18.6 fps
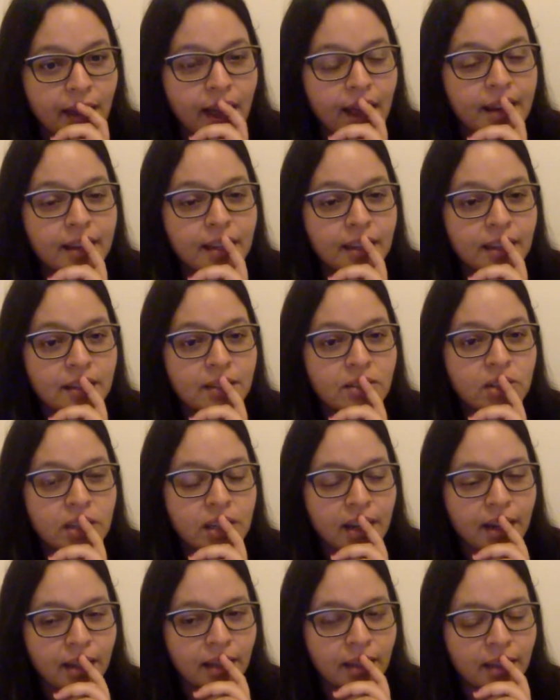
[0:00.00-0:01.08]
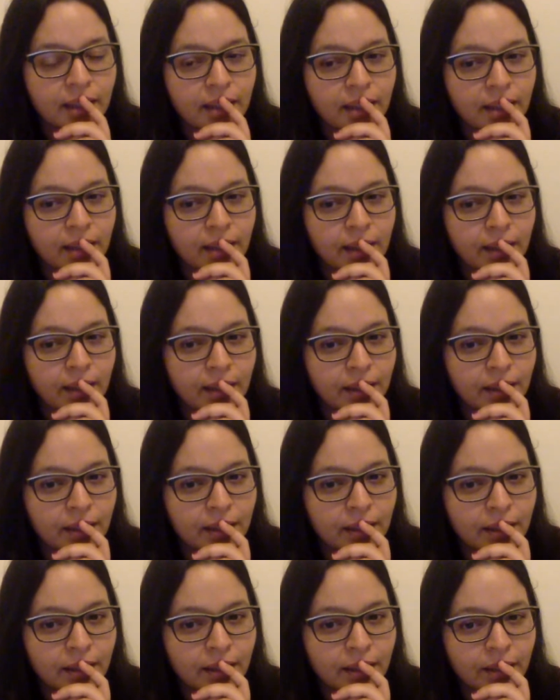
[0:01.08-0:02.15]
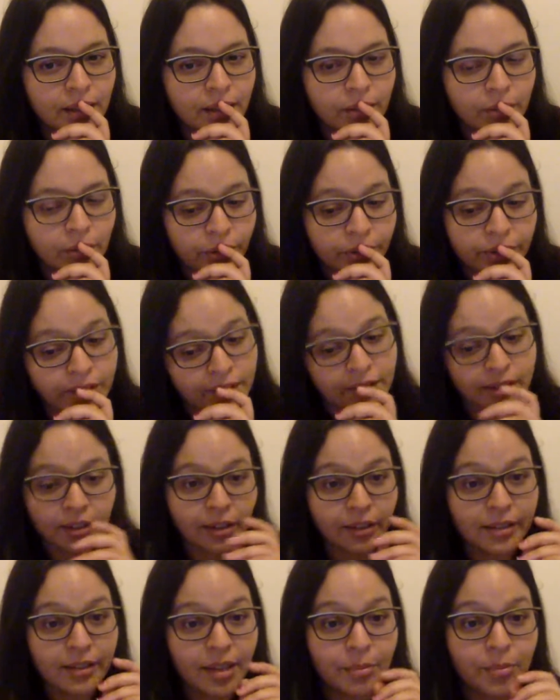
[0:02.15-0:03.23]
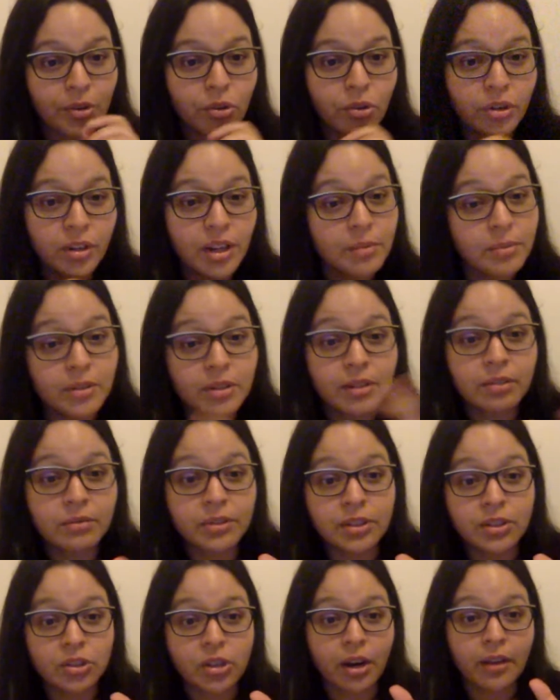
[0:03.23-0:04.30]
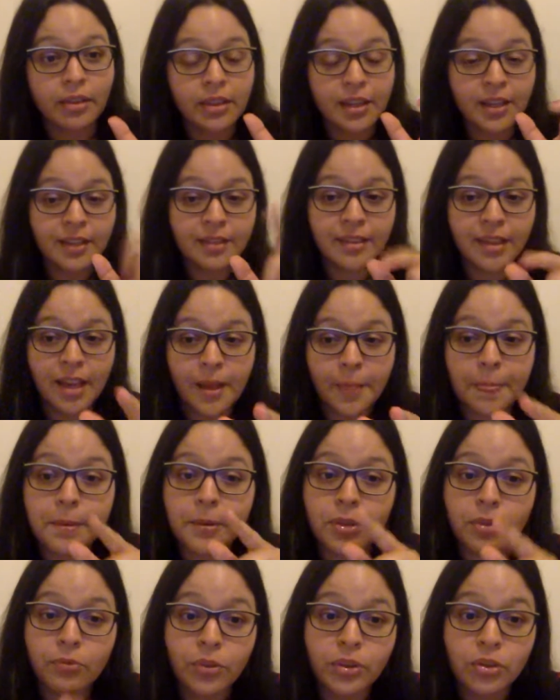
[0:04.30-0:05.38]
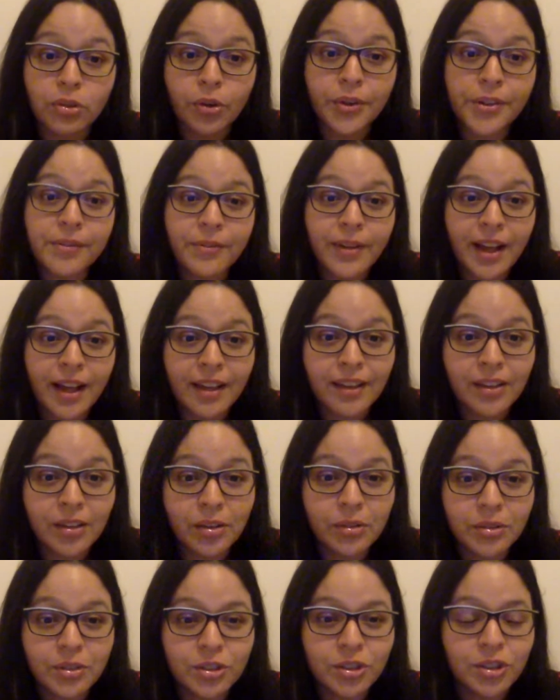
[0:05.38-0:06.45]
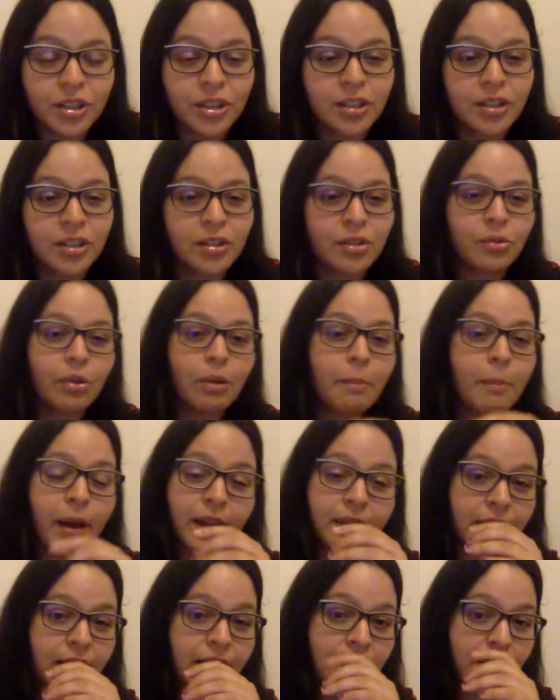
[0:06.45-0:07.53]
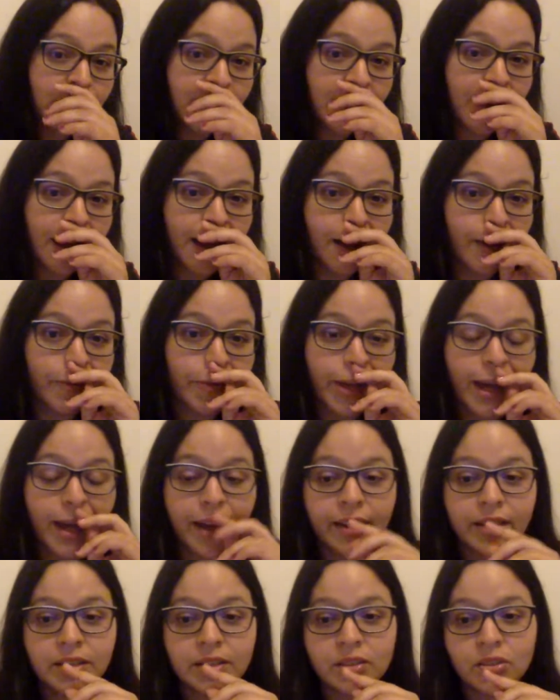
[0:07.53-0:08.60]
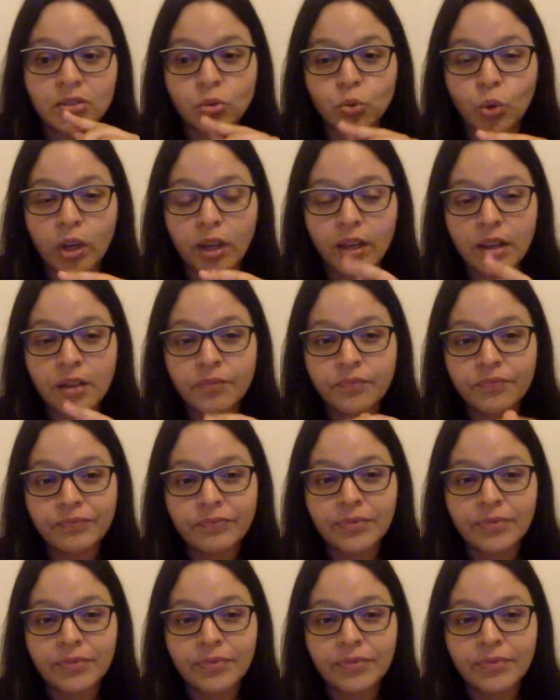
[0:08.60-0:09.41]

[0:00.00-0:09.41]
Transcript: I need to check. Well, this sucks. I'm recording. I'm not going to restart this. But with those values, we might not even have gas, okay?